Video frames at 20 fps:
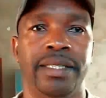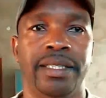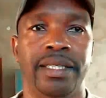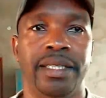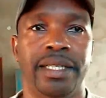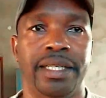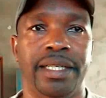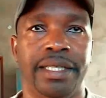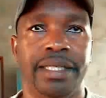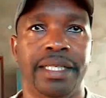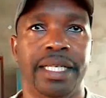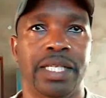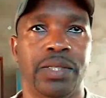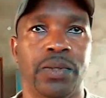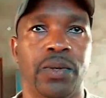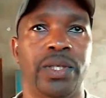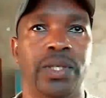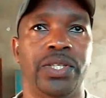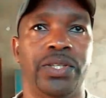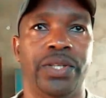It has got
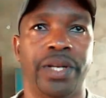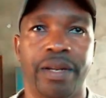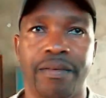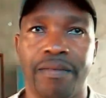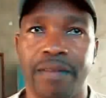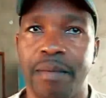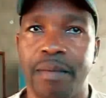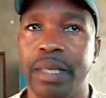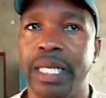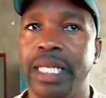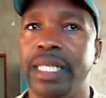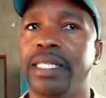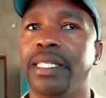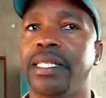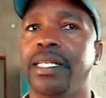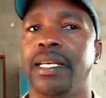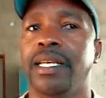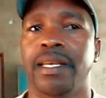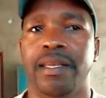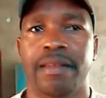three families.
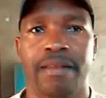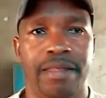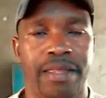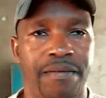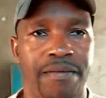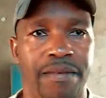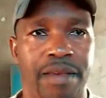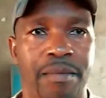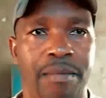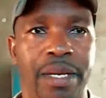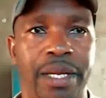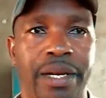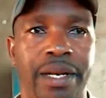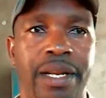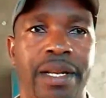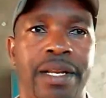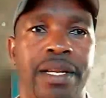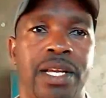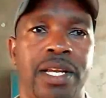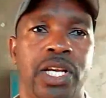The family
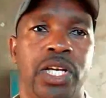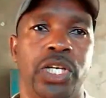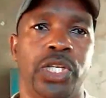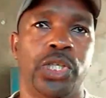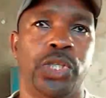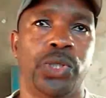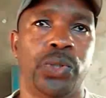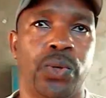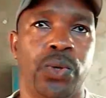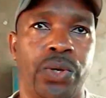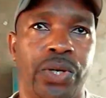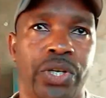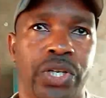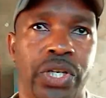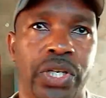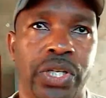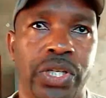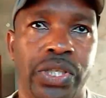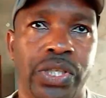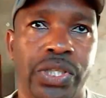
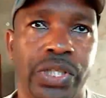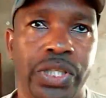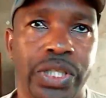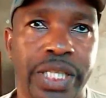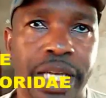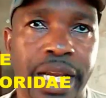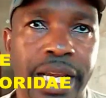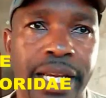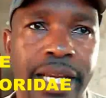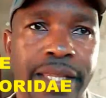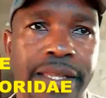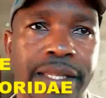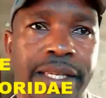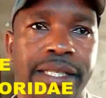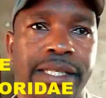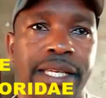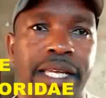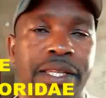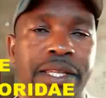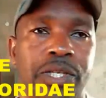SORICIDAE, these
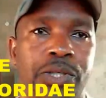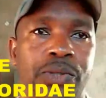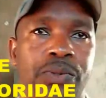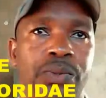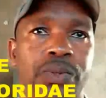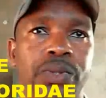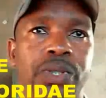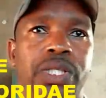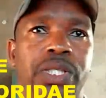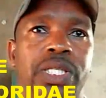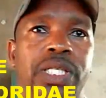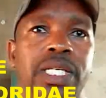are the shrews.